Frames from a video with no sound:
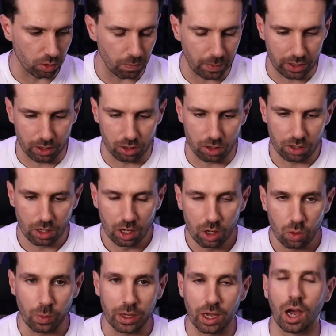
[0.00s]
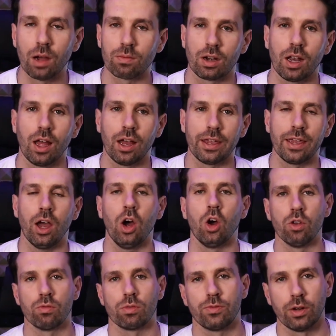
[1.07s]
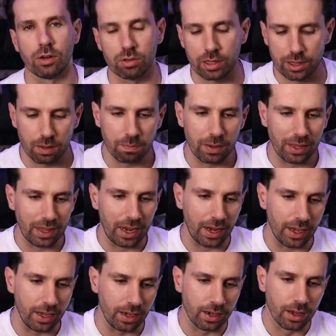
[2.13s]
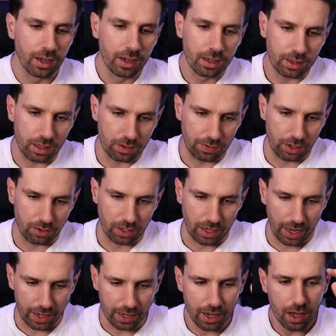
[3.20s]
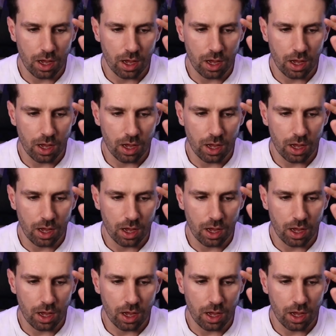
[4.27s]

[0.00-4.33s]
Because we can't rely on referrals. Let's unpack that in this video today.